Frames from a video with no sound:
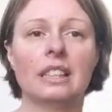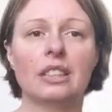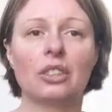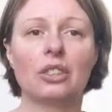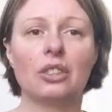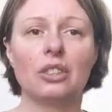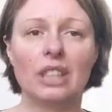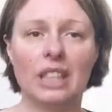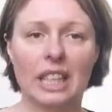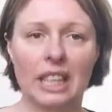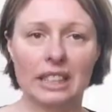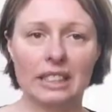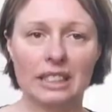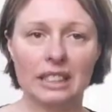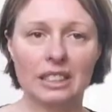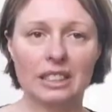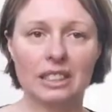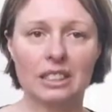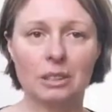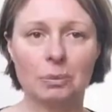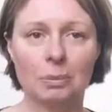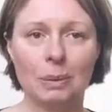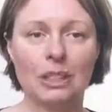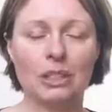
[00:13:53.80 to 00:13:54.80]

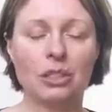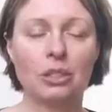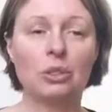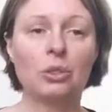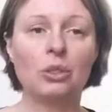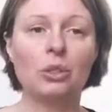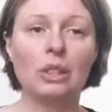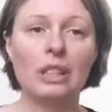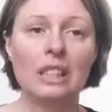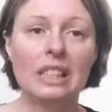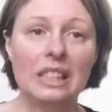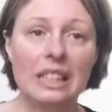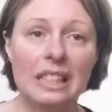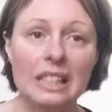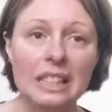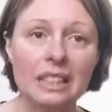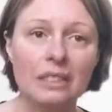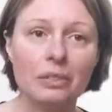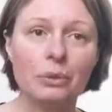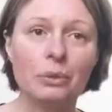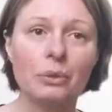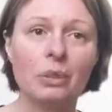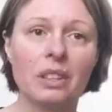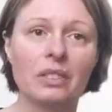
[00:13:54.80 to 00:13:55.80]
creating space to
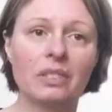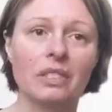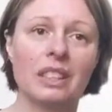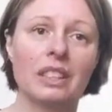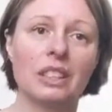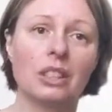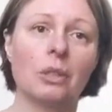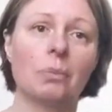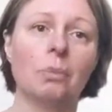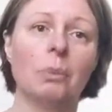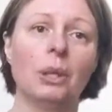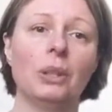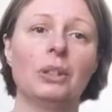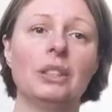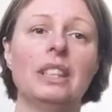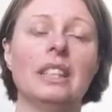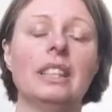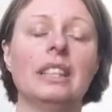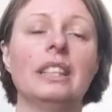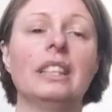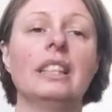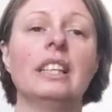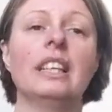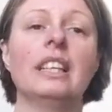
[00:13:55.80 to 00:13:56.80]
live within your
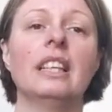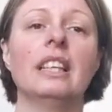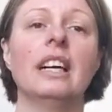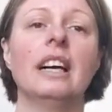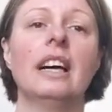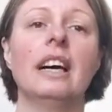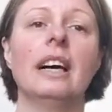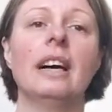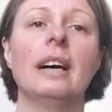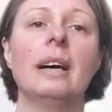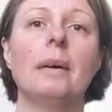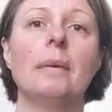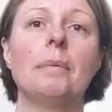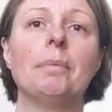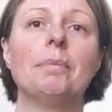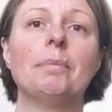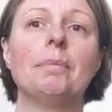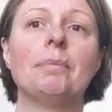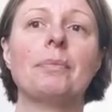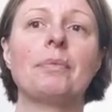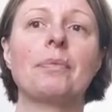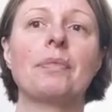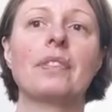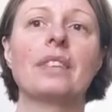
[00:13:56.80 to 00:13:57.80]
body,
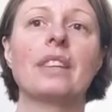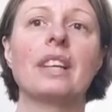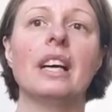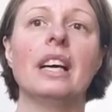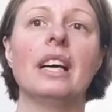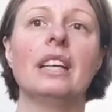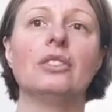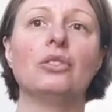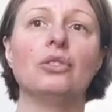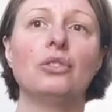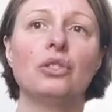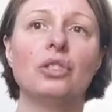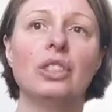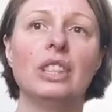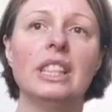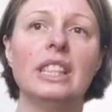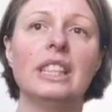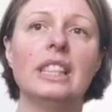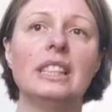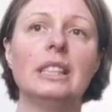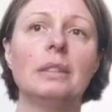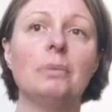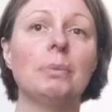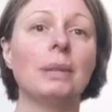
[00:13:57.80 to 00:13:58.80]
and
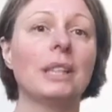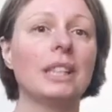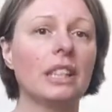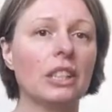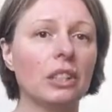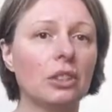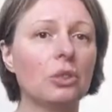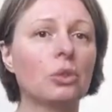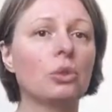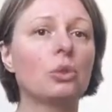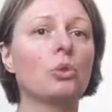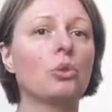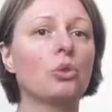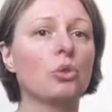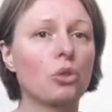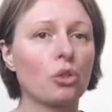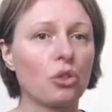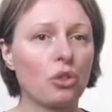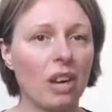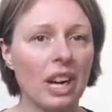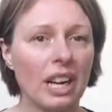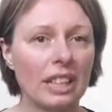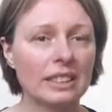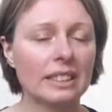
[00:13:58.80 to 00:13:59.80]
really begin to
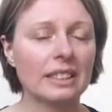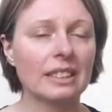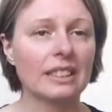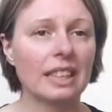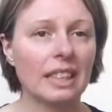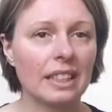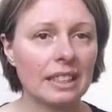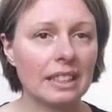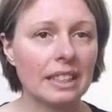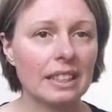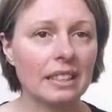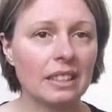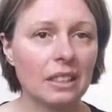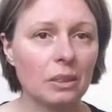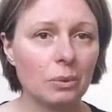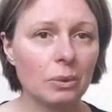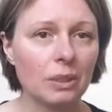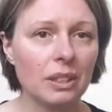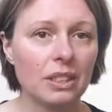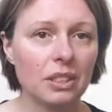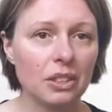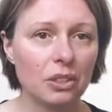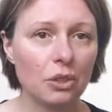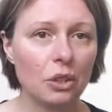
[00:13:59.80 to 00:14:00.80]
trust that inner
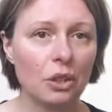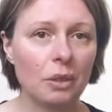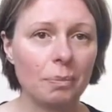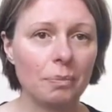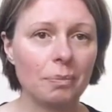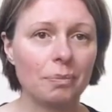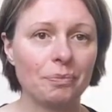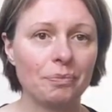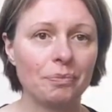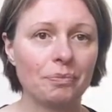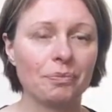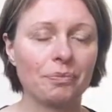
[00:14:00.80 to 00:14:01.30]
wisdom